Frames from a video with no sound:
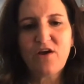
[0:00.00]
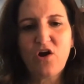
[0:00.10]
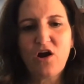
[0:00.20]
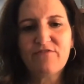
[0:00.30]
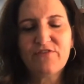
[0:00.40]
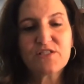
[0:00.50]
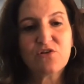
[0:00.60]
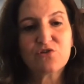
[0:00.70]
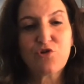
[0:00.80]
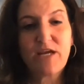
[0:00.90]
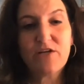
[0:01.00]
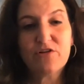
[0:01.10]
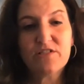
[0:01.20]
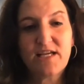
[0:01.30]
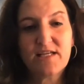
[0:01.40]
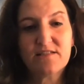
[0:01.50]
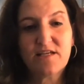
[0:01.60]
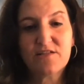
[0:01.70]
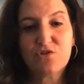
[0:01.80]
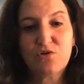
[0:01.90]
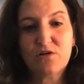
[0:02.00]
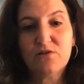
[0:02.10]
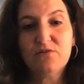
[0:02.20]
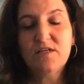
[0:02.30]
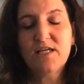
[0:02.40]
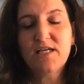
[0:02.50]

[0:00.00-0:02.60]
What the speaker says: our physical trainer, Dan Santoro.